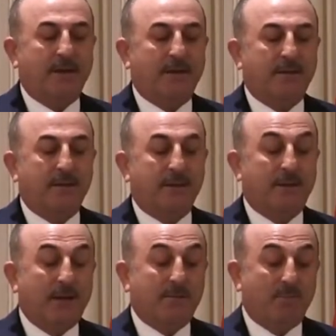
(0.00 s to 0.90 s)

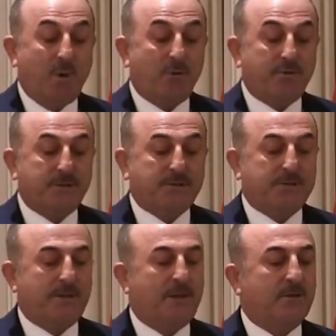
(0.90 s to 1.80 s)
at both
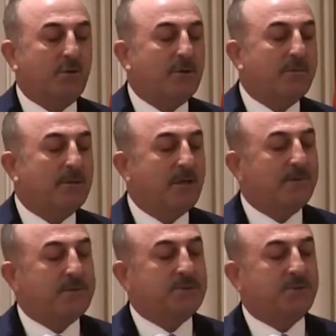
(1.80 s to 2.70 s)
regional and global
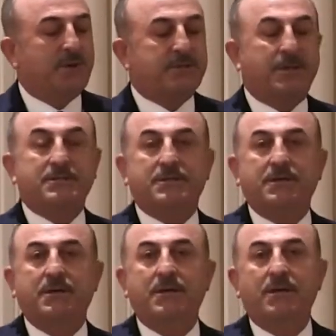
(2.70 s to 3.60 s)
levels to address the